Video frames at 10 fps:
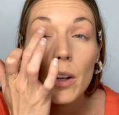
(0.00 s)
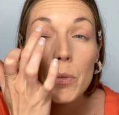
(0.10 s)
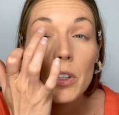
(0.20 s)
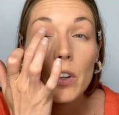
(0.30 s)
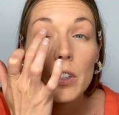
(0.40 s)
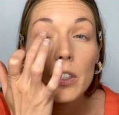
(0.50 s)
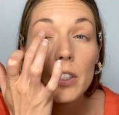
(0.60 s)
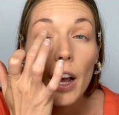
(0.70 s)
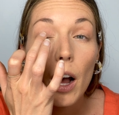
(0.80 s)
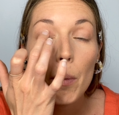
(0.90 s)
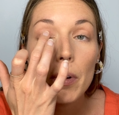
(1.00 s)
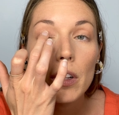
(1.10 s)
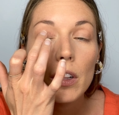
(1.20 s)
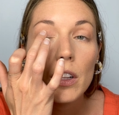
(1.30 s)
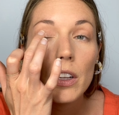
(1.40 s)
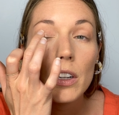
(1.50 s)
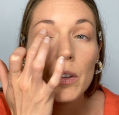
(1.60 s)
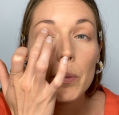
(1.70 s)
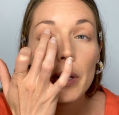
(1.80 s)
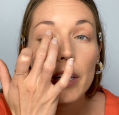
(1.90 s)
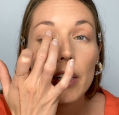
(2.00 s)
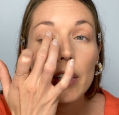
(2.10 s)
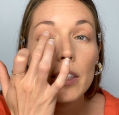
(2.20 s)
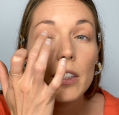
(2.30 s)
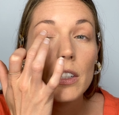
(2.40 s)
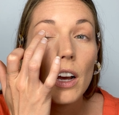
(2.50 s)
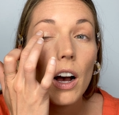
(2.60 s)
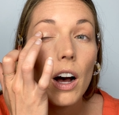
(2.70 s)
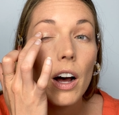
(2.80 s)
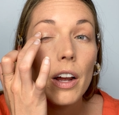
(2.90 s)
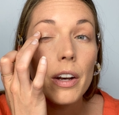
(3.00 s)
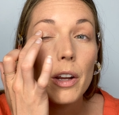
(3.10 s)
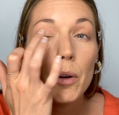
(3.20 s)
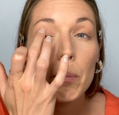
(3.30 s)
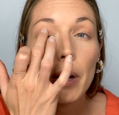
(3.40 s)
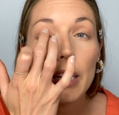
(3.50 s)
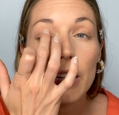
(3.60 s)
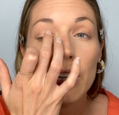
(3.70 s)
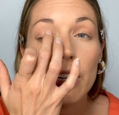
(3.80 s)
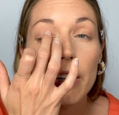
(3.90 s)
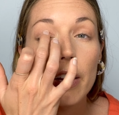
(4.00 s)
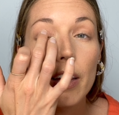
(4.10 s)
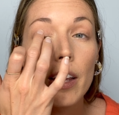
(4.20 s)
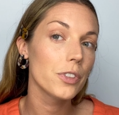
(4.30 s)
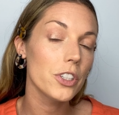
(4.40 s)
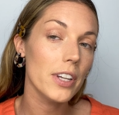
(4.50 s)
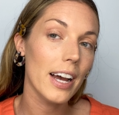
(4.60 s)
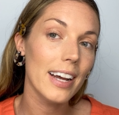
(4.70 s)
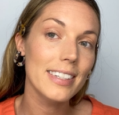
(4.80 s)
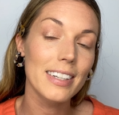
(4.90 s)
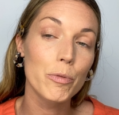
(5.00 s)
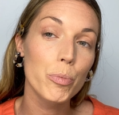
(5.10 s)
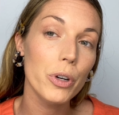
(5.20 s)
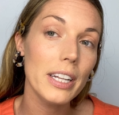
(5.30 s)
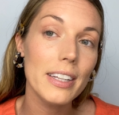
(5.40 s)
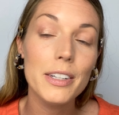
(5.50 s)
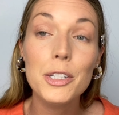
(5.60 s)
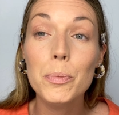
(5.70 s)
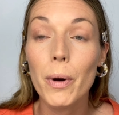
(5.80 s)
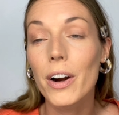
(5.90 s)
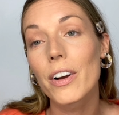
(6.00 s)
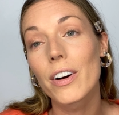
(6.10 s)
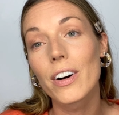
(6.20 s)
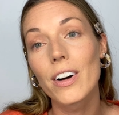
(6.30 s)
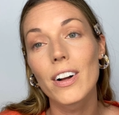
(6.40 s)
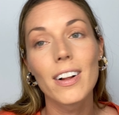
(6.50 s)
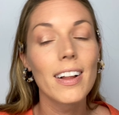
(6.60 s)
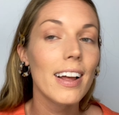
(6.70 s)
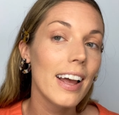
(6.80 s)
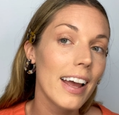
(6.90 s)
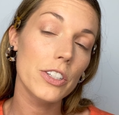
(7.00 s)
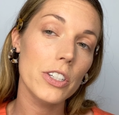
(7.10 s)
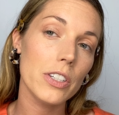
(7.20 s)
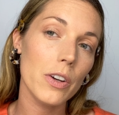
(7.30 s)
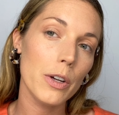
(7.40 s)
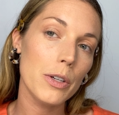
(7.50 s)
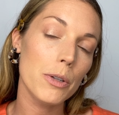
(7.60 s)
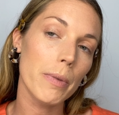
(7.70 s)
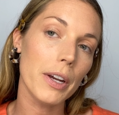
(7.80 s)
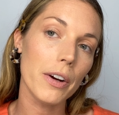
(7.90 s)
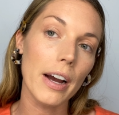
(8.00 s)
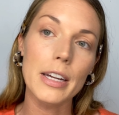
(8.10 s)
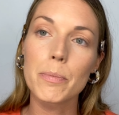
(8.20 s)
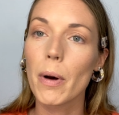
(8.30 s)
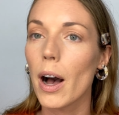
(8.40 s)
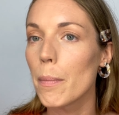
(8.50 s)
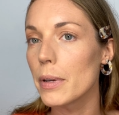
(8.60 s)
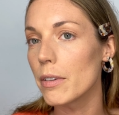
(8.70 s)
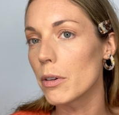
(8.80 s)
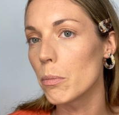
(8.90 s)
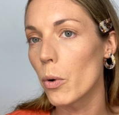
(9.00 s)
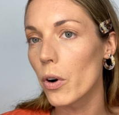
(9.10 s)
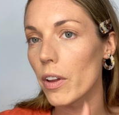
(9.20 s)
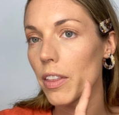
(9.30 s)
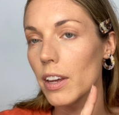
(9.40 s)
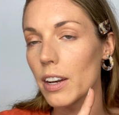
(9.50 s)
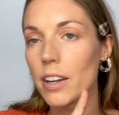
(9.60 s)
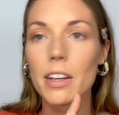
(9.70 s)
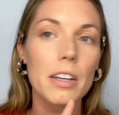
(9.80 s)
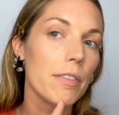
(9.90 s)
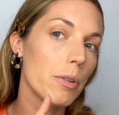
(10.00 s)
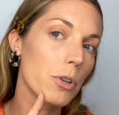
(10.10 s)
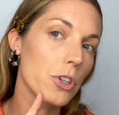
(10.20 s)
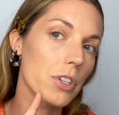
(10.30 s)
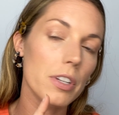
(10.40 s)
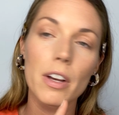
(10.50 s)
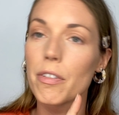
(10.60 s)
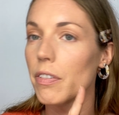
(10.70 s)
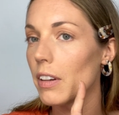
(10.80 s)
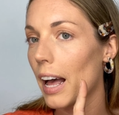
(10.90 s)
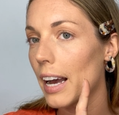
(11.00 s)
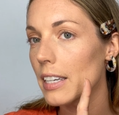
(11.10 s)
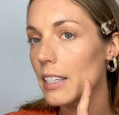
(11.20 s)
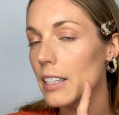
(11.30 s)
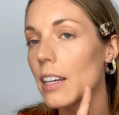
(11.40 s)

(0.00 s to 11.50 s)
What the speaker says: I'm just going to dab a little bit on my lid. Just adds a pretty little sparkle. It's just going to make your eyes pop even more than if it was just a flat